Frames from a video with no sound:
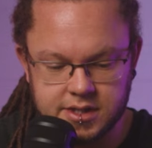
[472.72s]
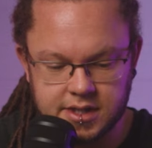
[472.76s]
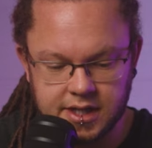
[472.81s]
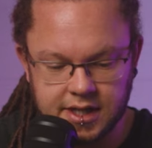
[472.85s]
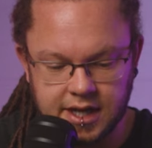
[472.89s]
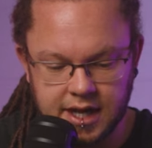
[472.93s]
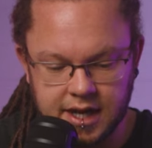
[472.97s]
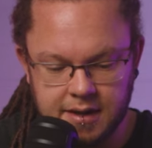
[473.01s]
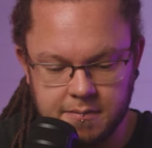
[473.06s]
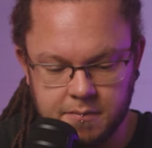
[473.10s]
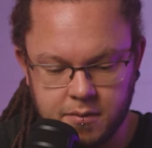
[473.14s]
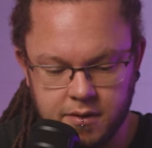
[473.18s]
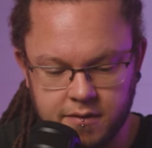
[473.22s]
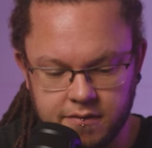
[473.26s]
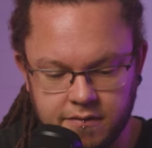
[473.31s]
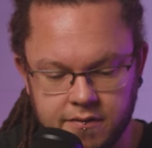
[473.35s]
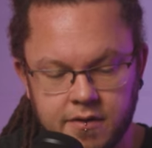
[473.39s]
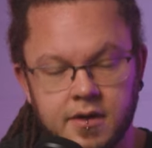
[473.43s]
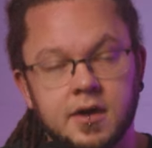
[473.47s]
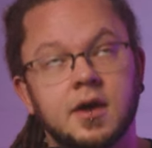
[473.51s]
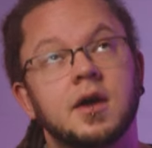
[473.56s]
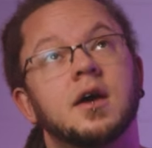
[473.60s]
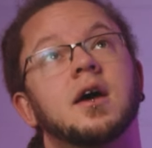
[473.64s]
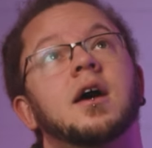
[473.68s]
that they came with.
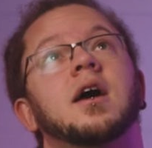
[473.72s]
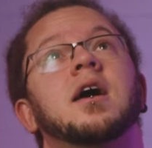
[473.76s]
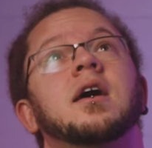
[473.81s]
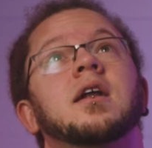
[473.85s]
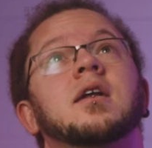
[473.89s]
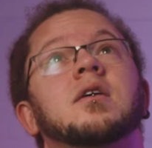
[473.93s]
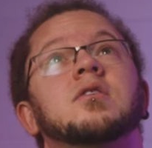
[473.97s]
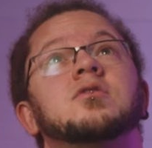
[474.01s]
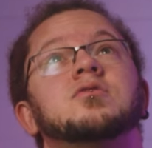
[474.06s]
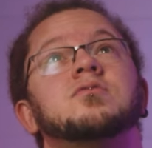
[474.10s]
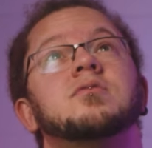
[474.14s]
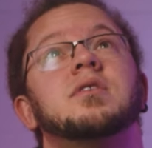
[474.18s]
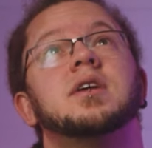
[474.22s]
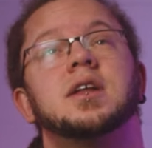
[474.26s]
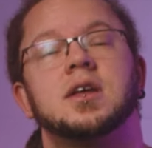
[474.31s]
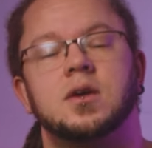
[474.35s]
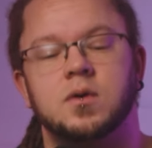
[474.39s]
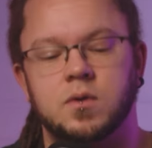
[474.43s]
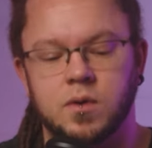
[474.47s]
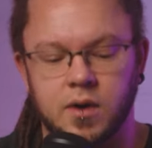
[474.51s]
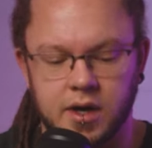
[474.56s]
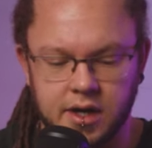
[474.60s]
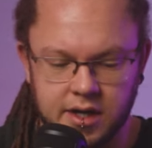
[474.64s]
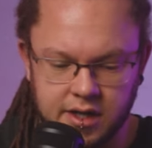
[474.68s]
And I was really
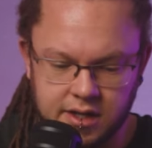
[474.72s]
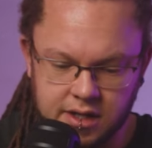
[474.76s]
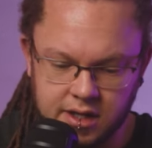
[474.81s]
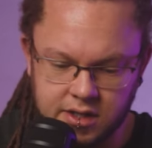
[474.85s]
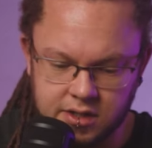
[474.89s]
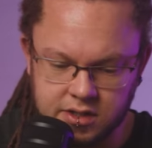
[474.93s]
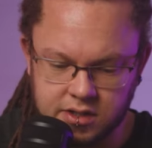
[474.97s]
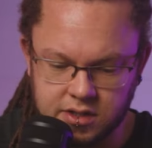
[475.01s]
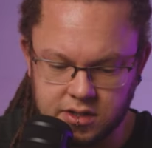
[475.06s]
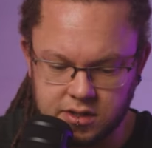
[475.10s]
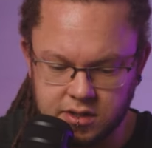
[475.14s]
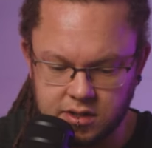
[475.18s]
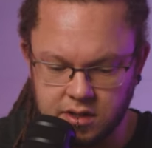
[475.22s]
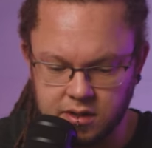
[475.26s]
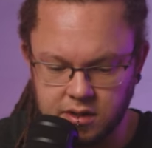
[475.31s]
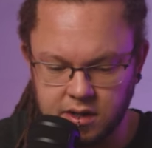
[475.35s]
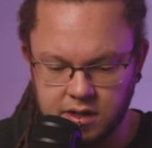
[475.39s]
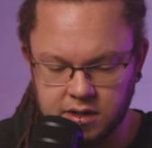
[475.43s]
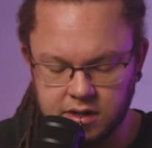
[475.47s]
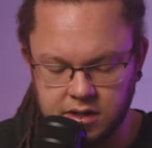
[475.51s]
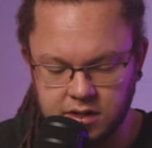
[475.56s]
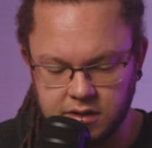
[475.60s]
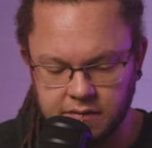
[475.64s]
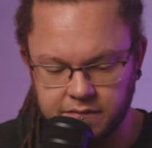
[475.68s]
quite
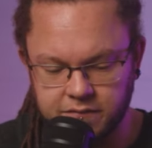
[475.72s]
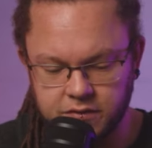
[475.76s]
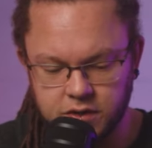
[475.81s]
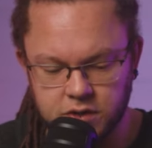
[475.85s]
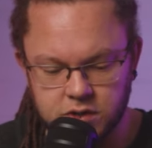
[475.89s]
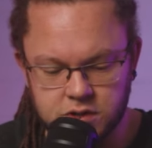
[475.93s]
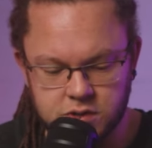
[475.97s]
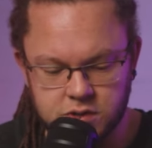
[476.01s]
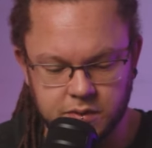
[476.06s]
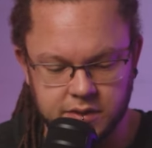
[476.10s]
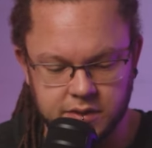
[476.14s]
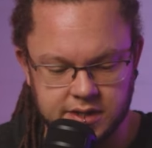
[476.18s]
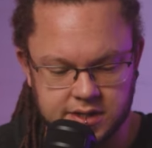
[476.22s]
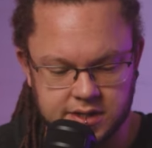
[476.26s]
confused what